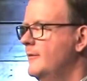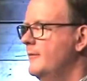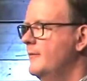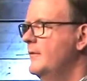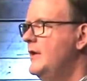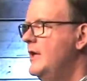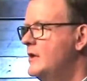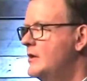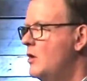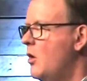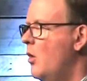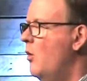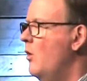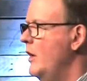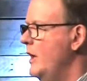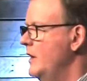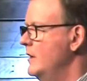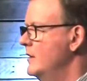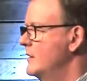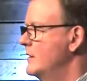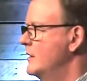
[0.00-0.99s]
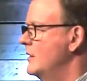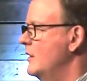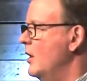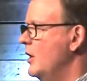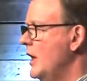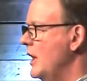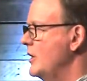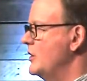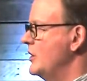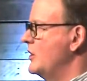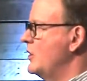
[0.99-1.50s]
These coins are
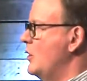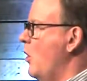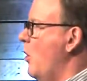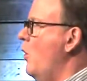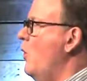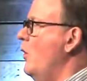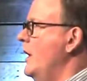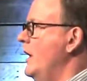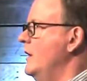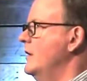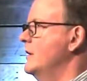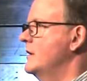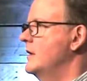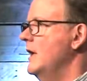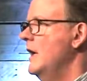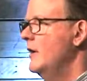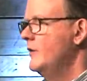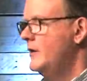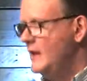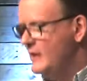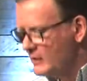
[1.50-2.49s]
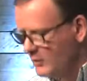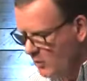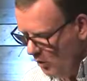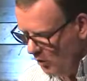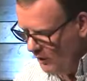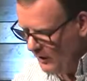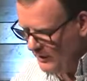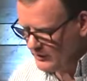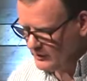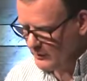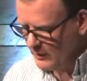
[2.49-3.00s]
not just coins. These
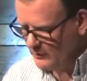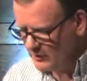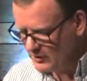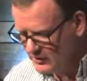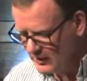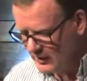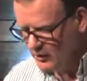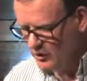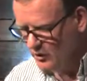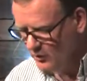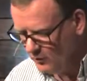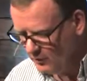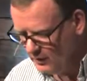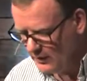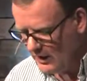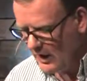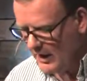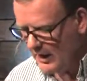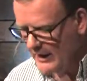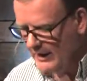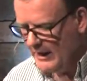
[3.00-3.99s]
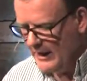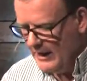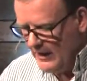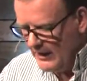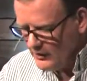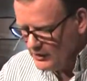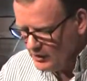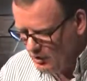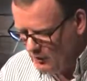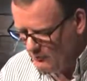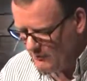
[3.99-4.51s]
coins represent you and I
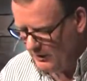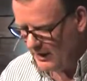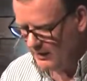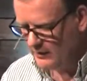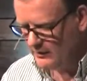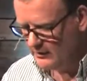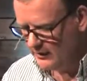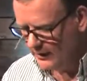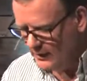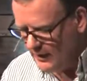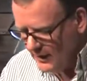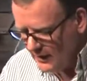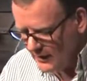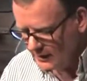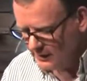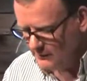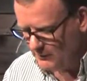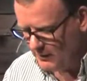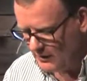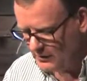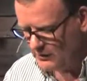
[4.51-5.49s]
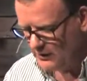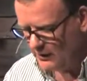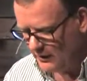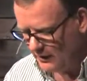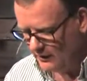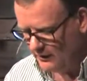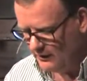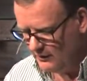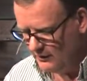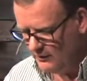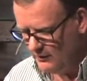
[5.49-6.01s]
as humanity, and especially
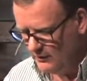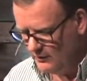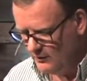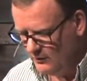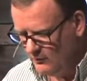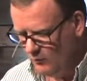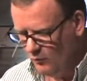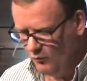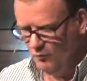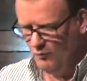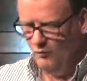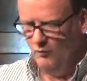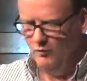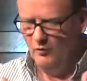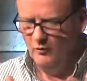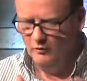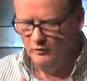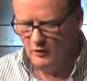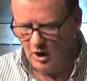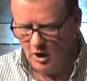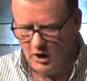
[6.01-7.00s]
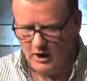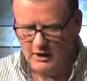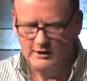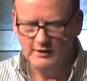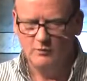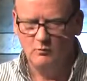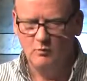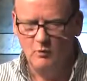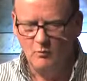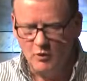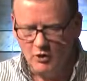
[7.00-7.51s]
lost
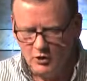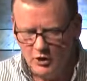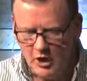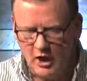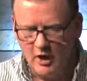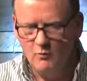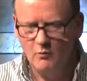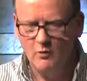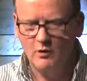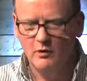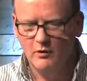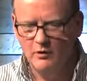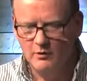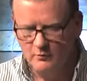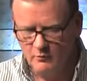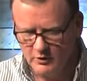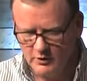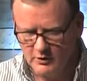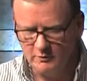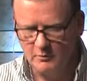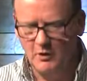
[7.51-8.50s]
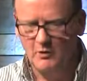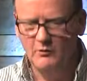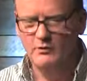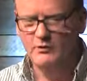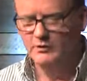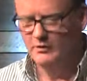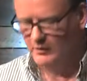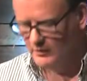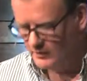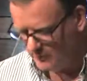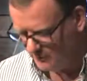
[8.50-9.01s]
when we're not where we're
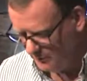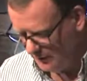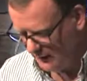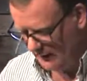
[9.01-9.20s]
supposed to be.